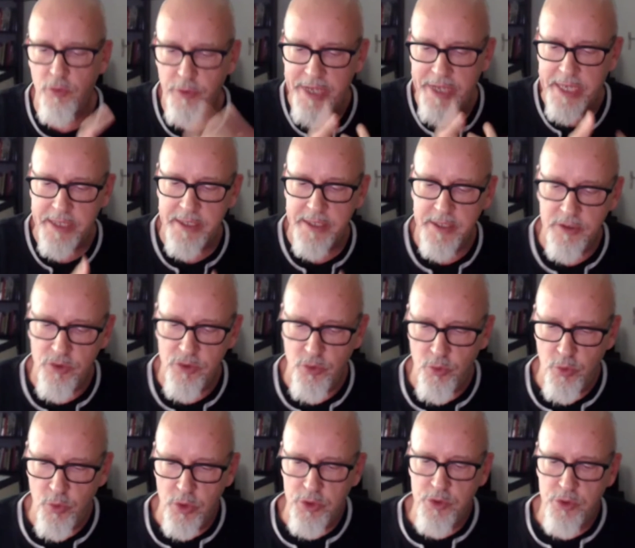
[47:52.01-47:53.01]
reacting to
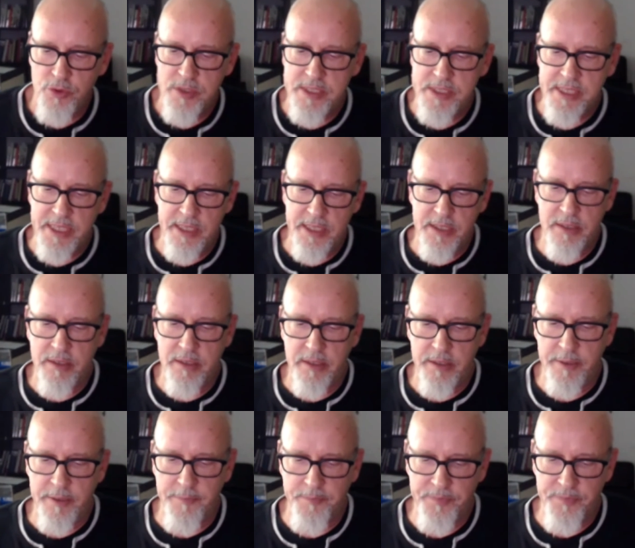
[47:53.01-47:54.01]
what you said
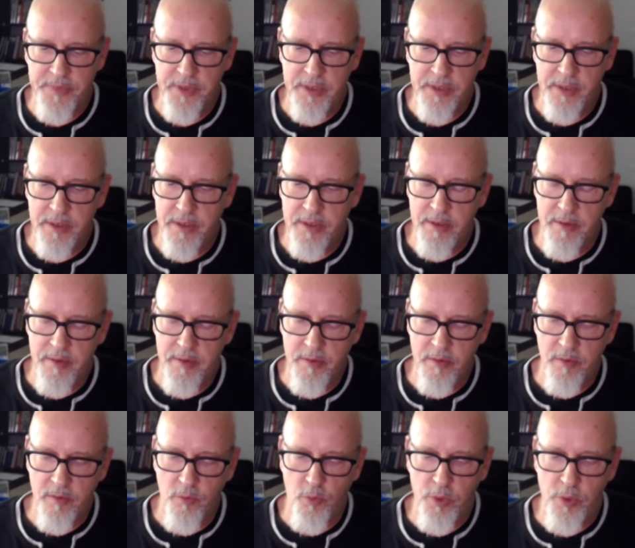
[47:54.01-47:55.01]

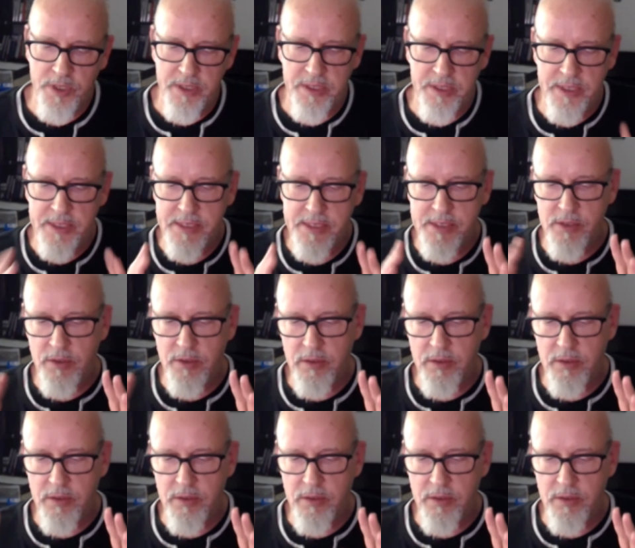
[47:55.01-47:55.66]
with this